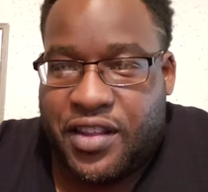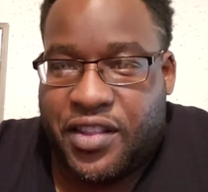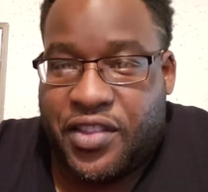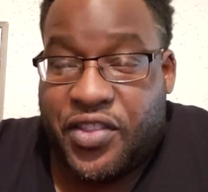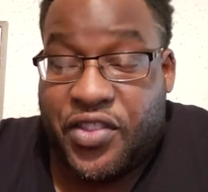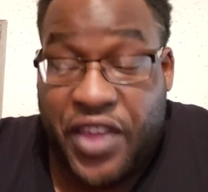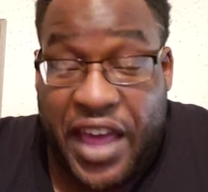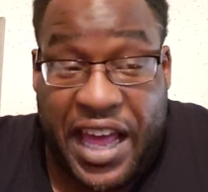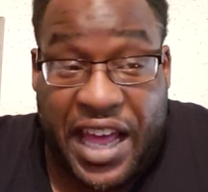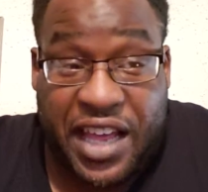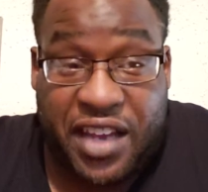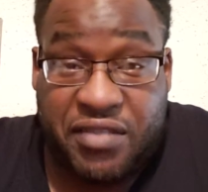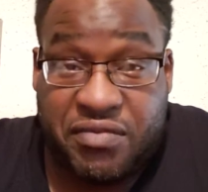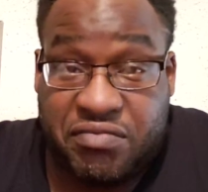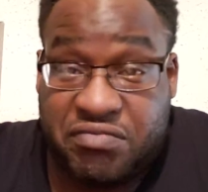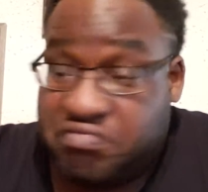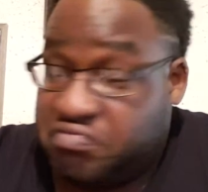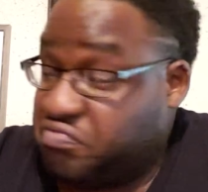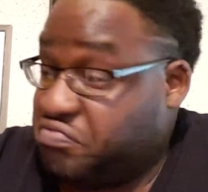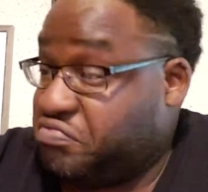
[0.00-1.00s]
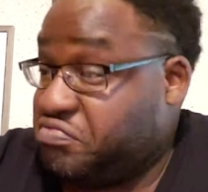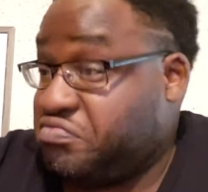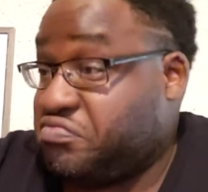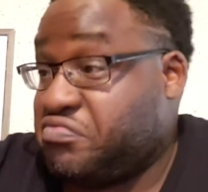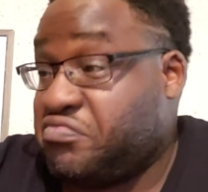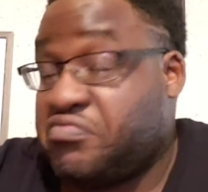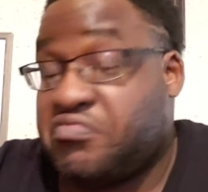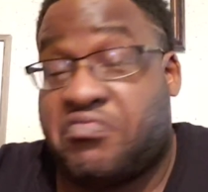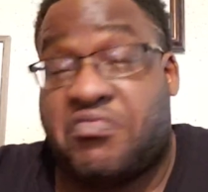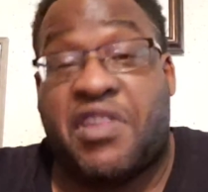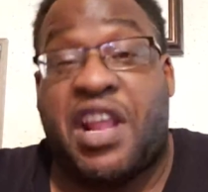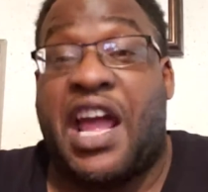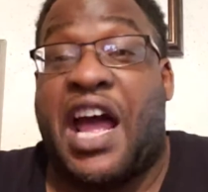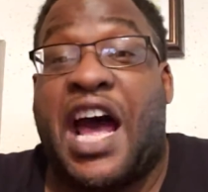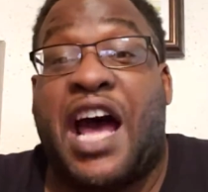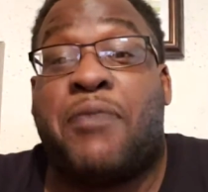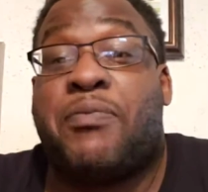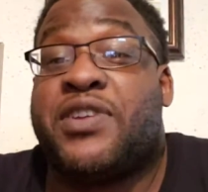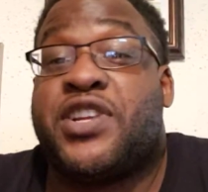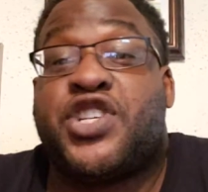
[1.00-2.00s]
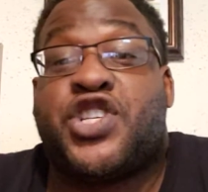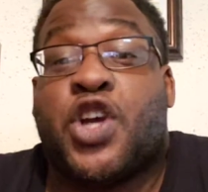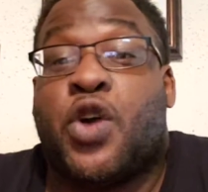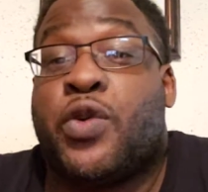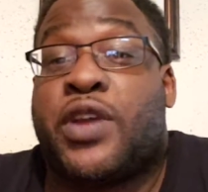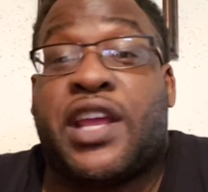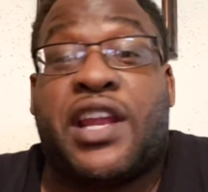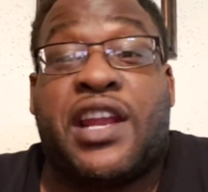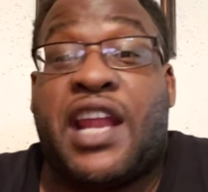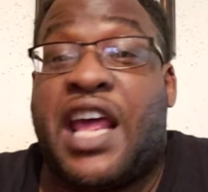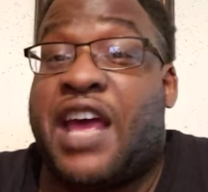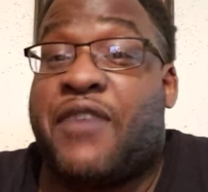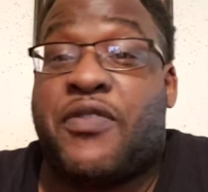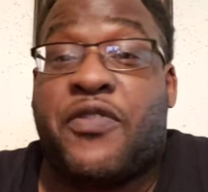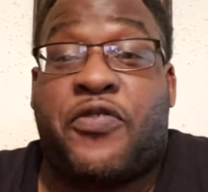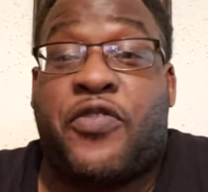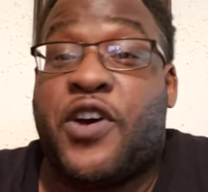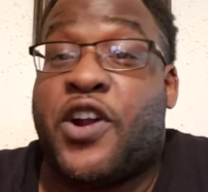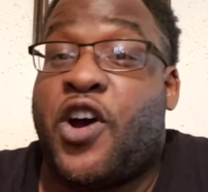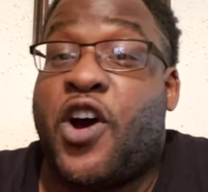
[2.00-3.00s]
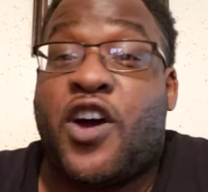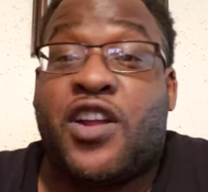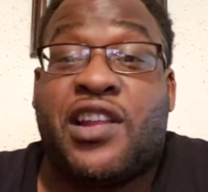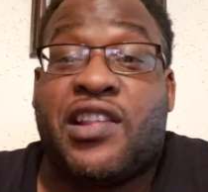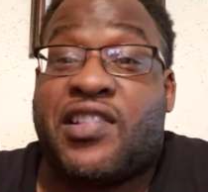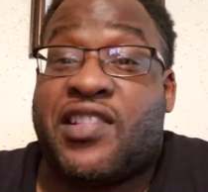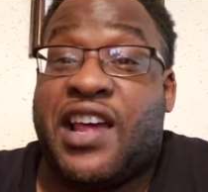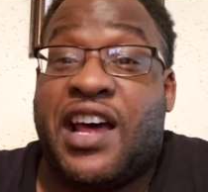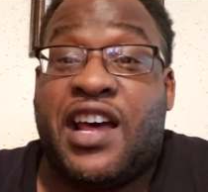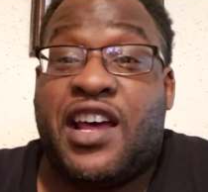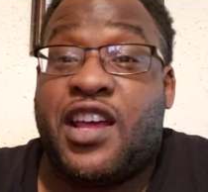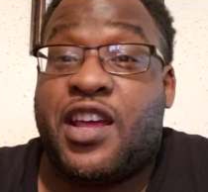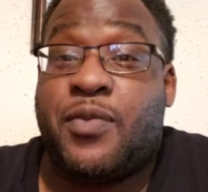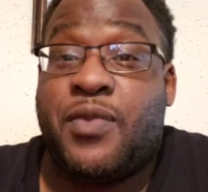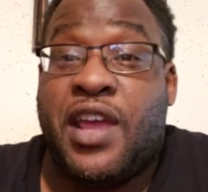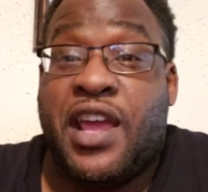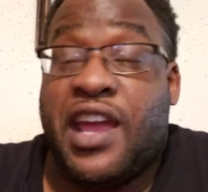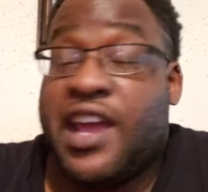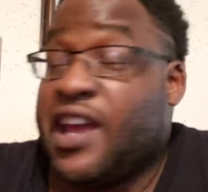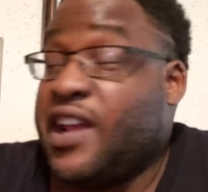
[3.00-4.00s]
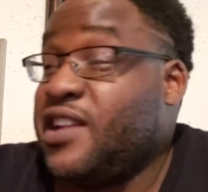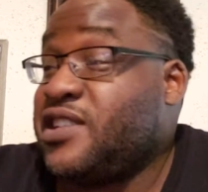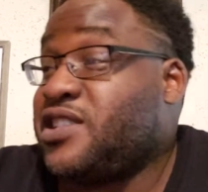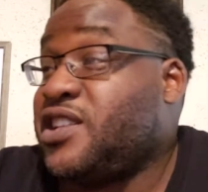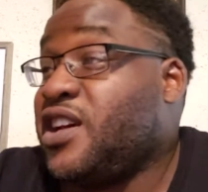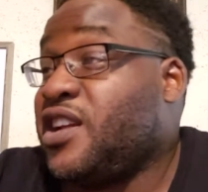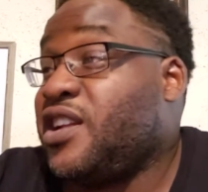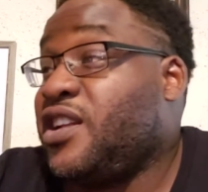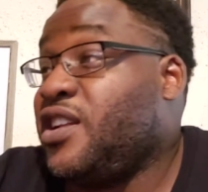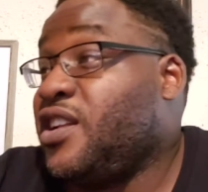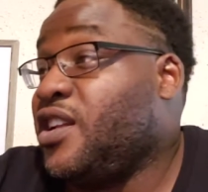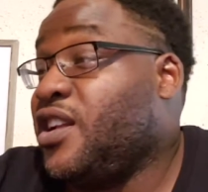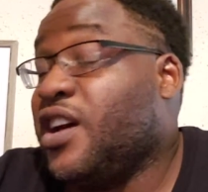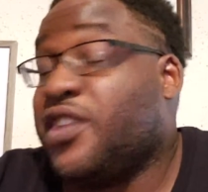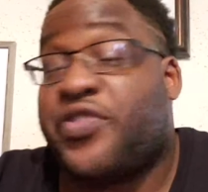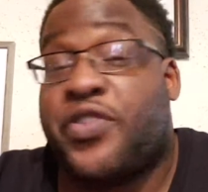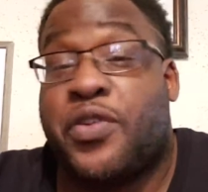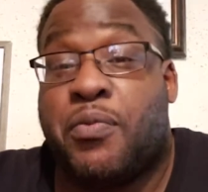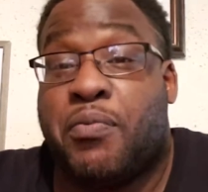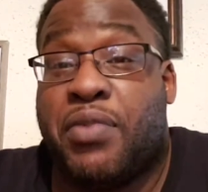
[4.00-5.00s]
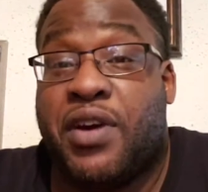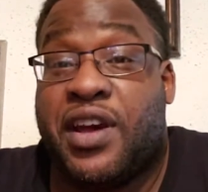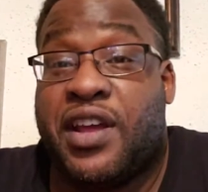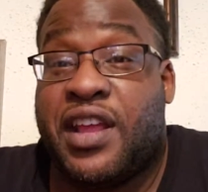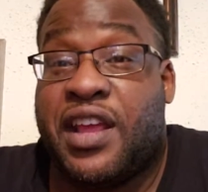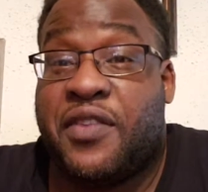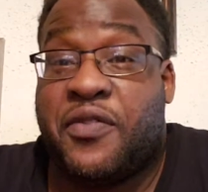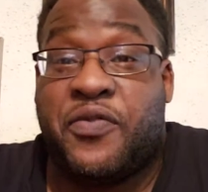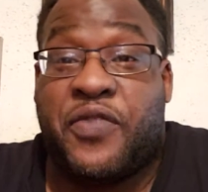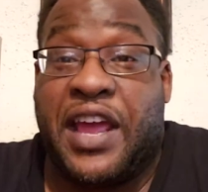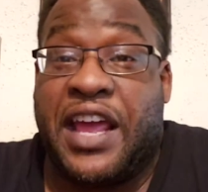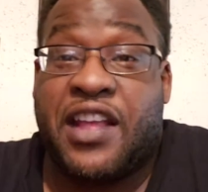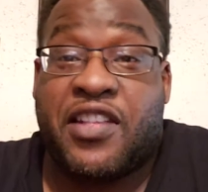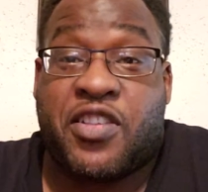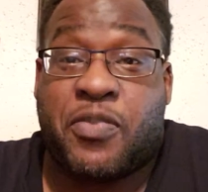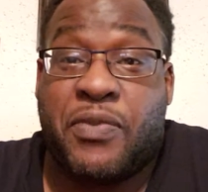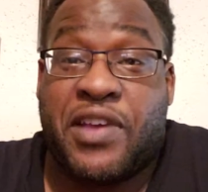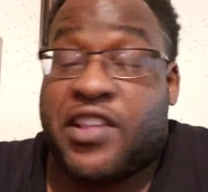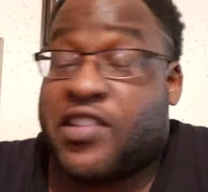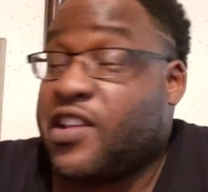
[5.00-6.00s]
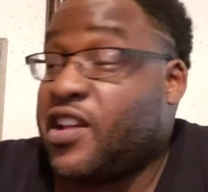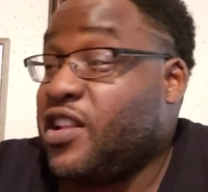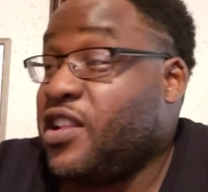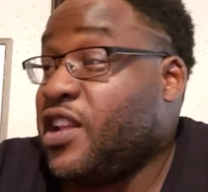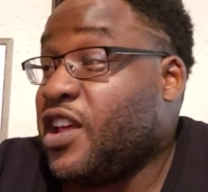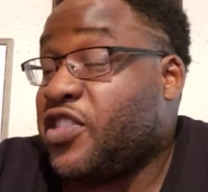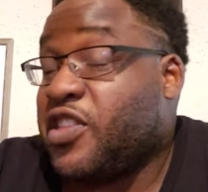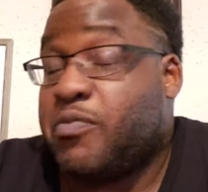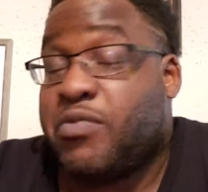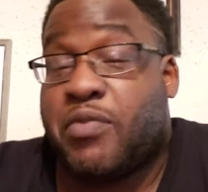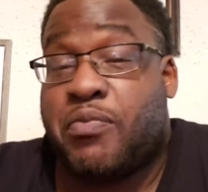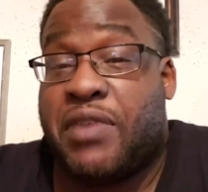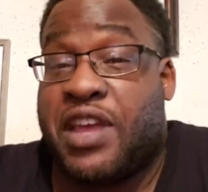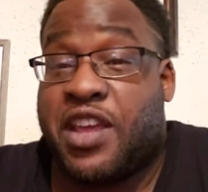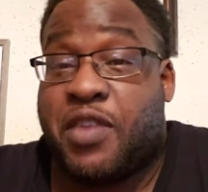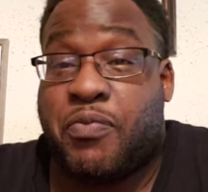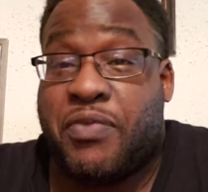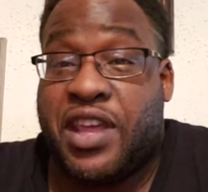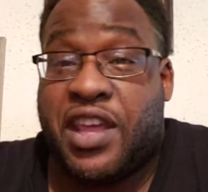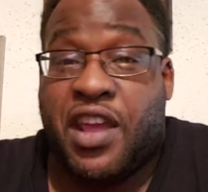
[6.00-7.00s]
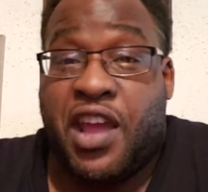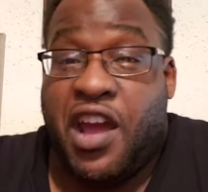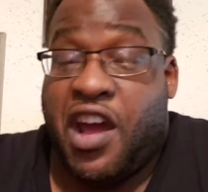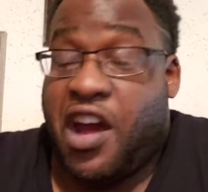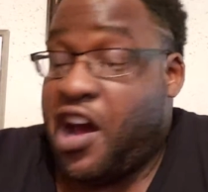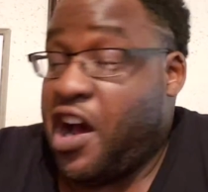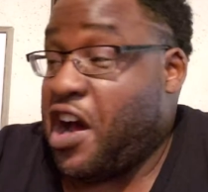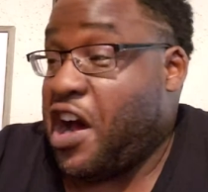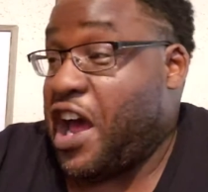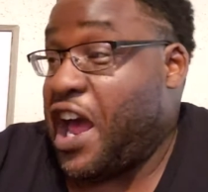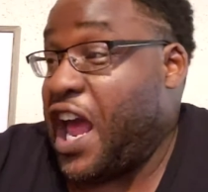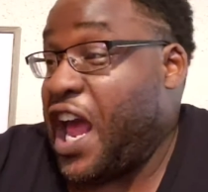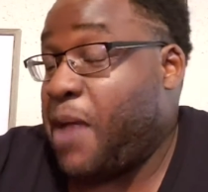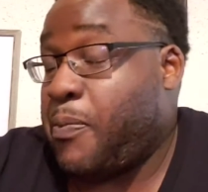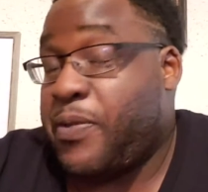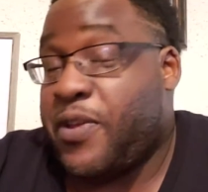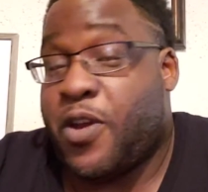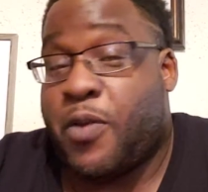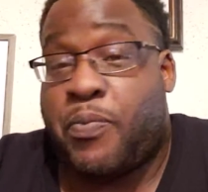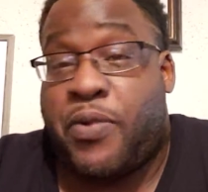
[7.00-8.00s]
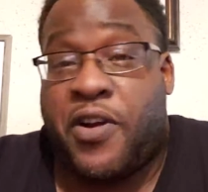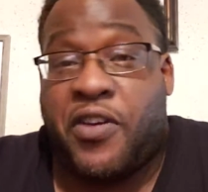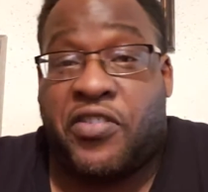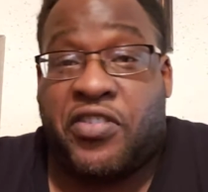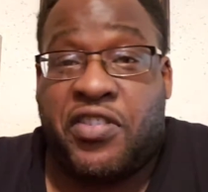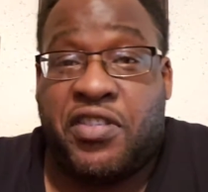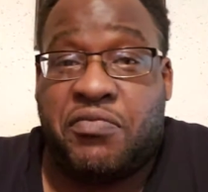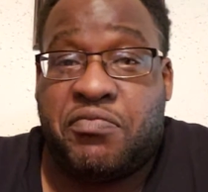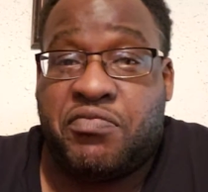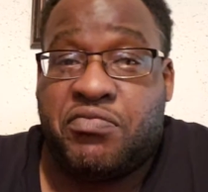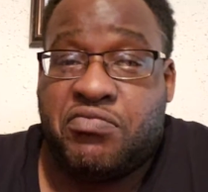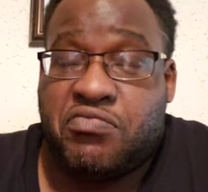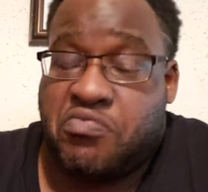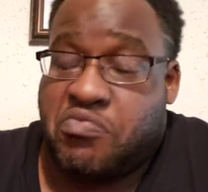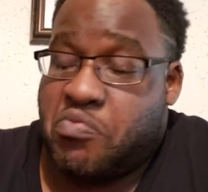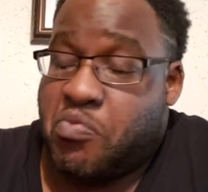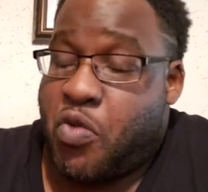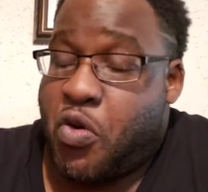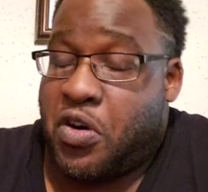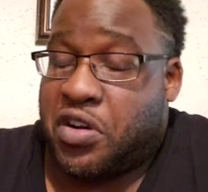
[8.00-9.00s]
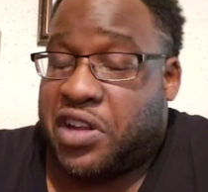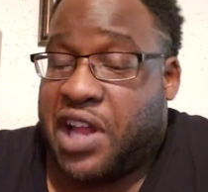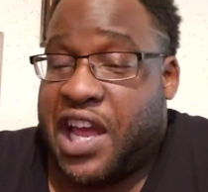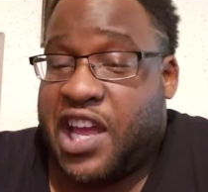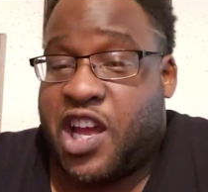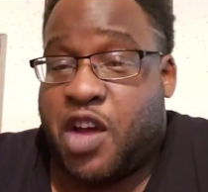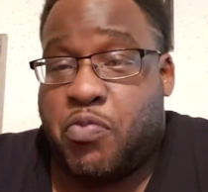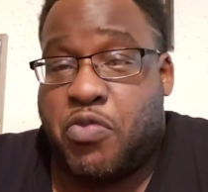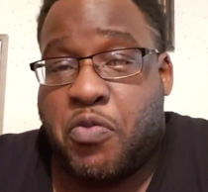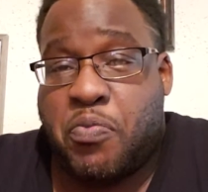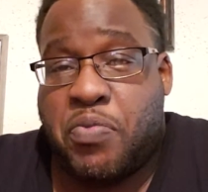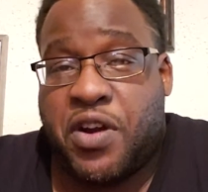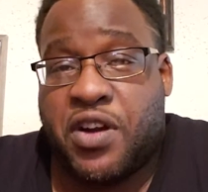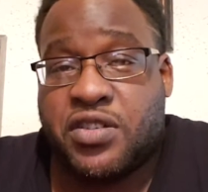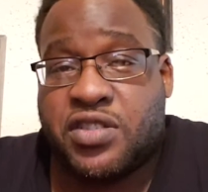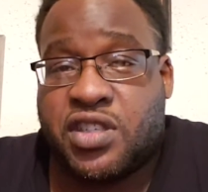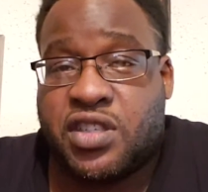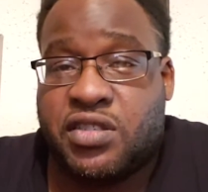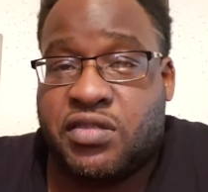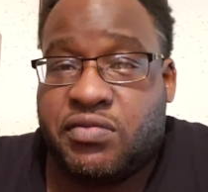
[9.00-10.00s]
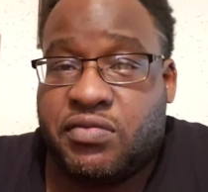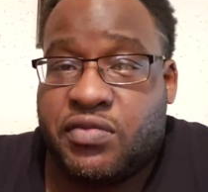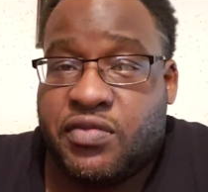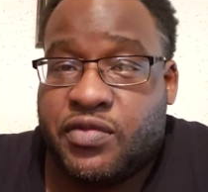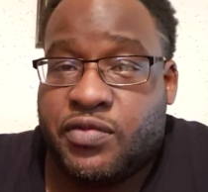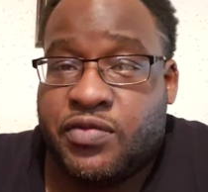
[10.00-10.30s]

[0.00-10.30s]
that I've been joking and having fun all this time, and it's done nothing but advance me. It's done nothing but make me a happier person, more likable person.